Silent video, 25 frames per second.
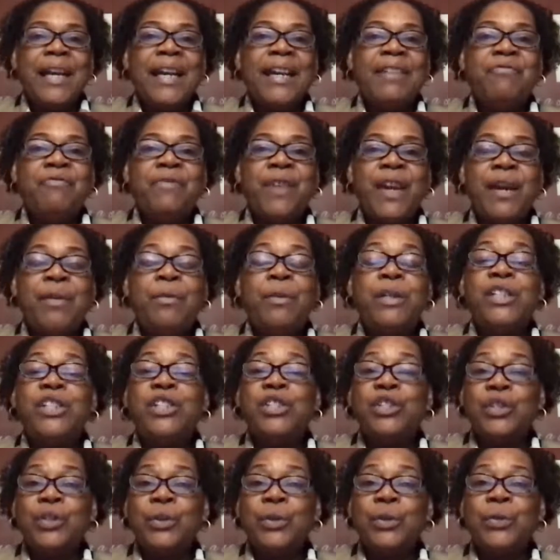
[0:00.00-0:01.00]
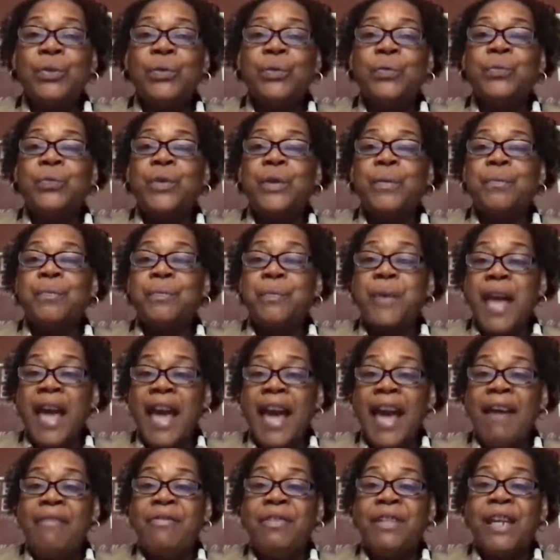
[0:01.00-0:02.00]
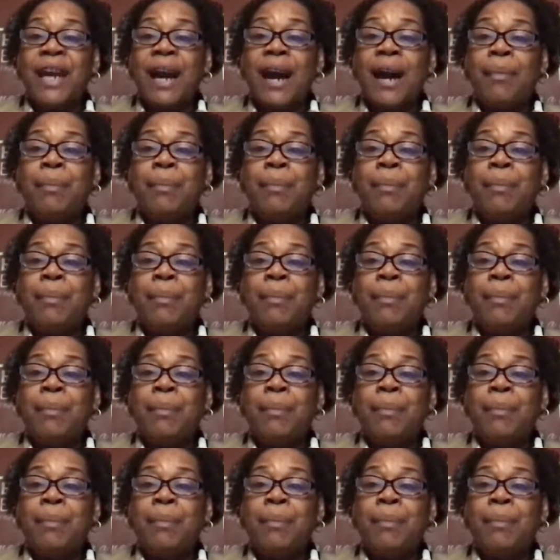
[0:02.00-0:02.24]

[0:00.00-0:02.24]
And very soon we'll have an